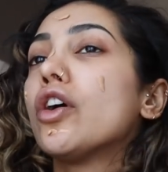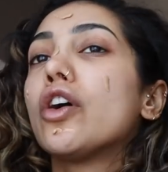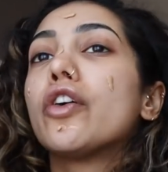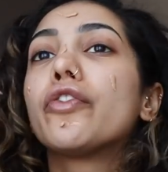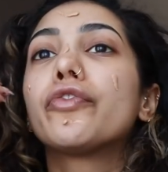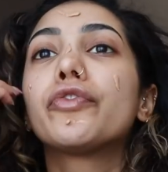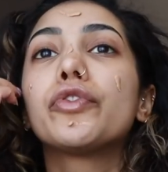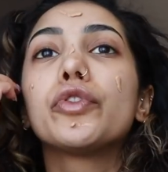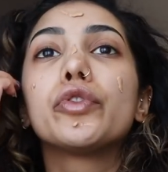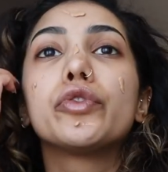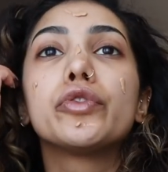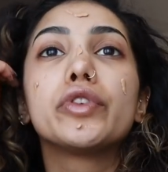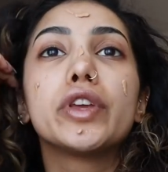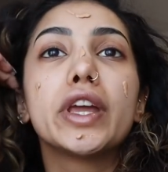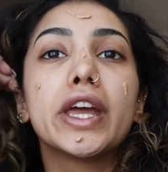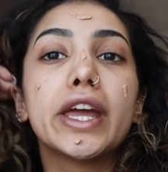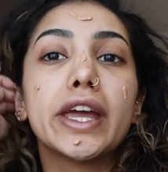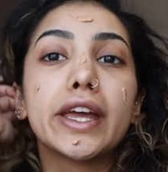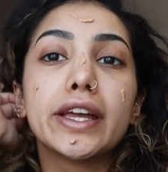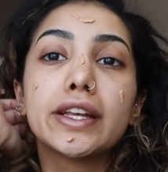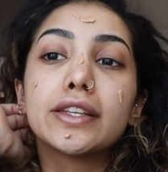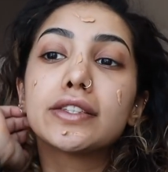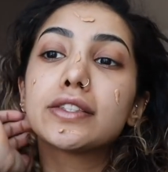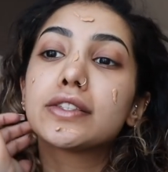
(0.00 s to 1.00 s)
a few
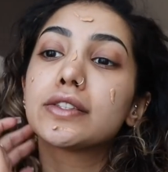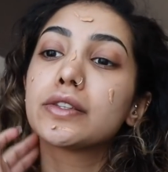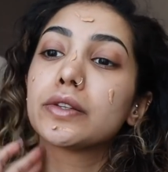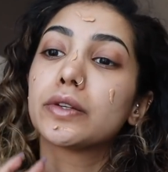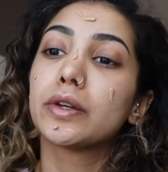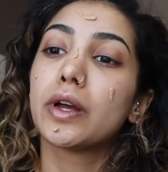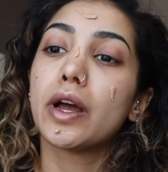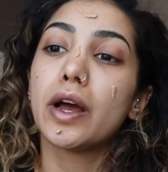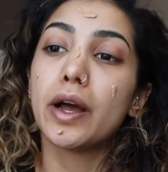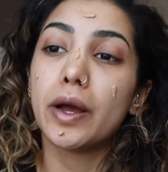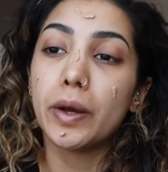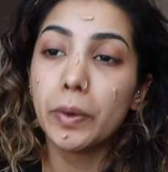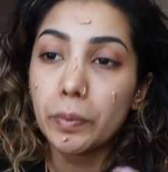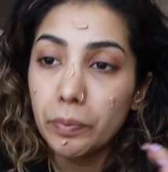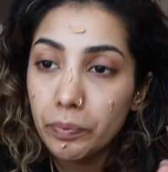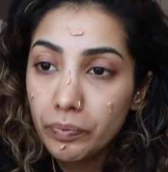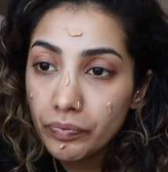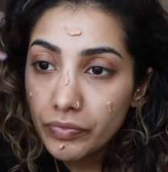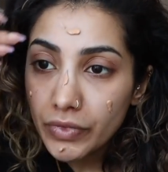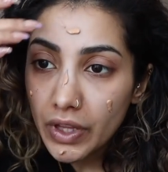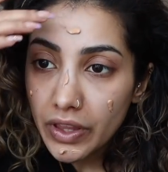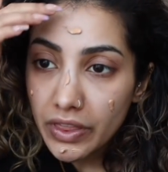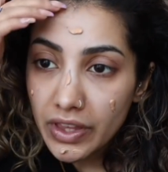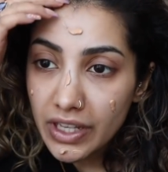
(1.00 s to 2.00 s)
years. I
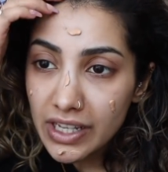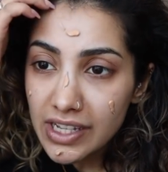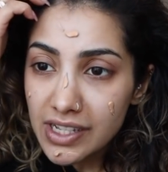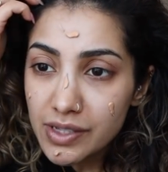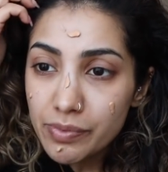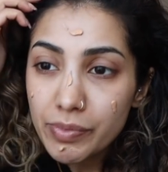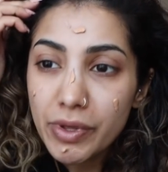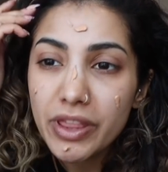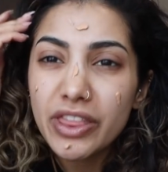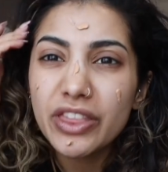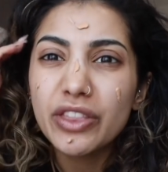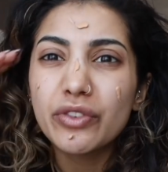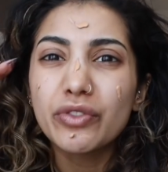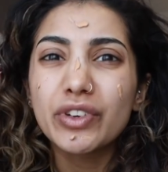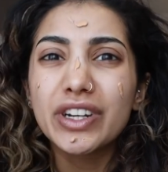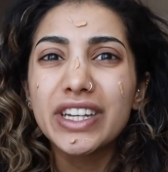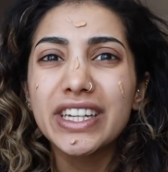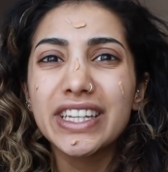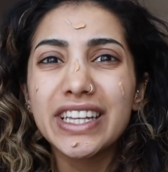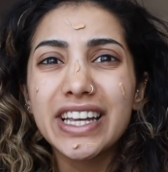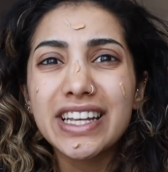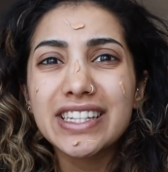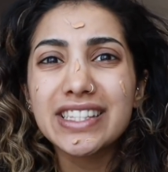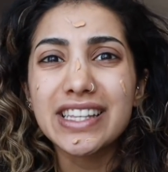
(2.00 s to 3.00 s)
think it's been 3
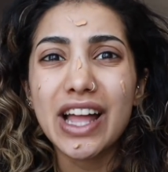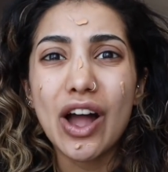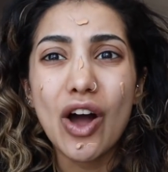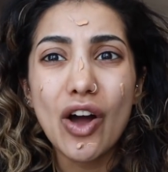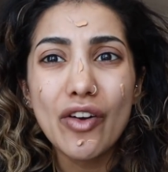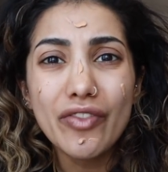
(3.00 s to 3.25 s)
years now.